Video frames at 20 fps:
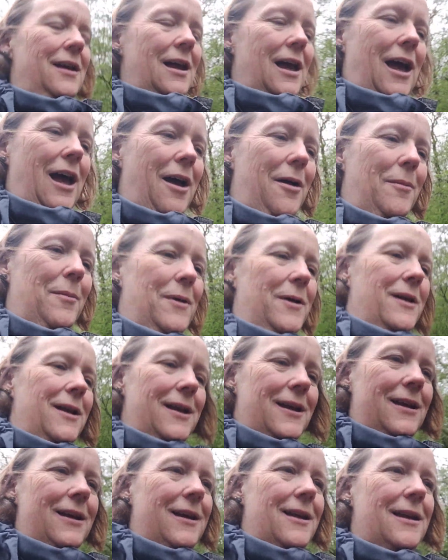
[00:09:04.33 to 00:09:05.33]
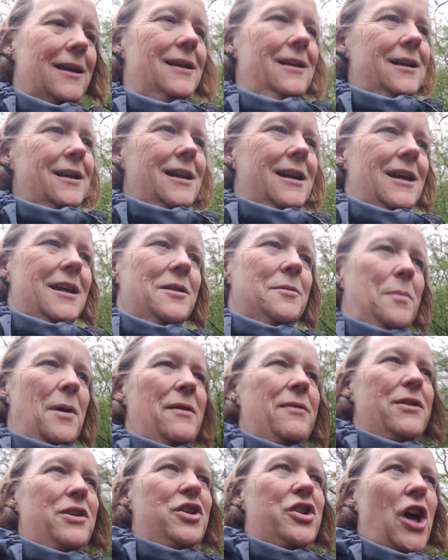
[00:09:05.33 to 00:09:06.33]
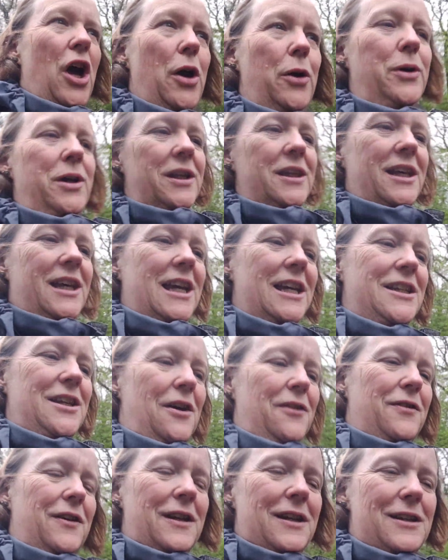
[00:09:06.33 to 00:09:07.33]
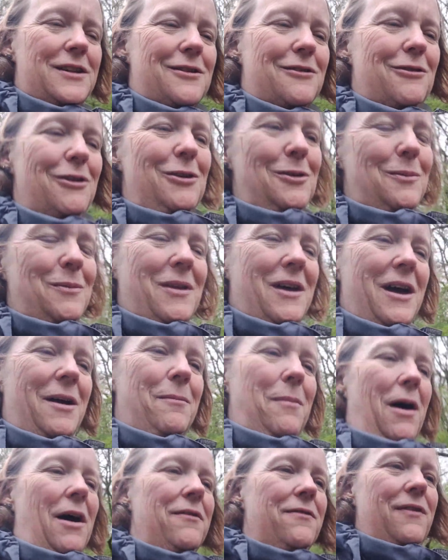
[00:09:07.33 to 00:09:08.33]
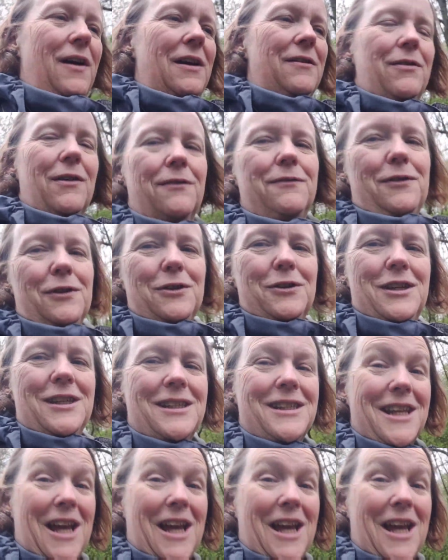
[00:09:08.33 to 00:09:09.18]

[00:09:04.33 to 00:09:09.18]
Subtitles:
It's a bit of a joke in the Keto Fitness group that my favourite food is